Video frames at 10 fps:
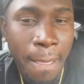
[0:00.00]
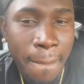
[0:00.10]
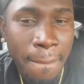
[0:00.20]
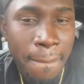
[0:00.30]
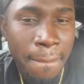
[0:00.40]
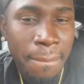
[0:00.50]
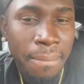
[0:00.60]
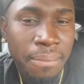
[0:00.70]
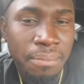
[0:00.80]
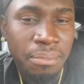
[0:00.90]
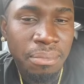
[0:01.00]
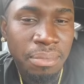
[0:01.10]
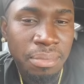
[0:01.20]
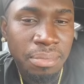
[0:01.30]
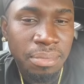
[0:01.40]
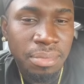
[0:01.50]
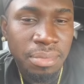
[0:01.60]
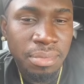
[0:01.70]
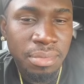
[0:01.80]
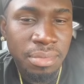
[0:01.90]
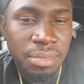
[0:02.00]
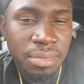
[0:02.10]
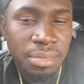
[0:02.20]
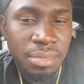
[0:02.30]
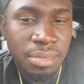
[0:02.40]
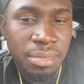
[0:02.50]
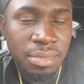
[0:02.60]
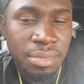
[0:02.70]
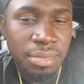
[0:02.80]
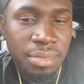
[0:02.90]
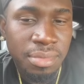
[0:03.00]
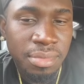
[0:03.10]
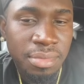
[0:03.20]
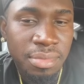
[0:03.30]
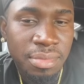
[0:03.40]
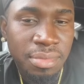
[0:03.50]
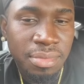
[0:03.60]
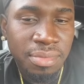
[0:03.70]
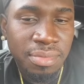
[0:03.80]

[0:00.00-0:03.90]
Nothing is said.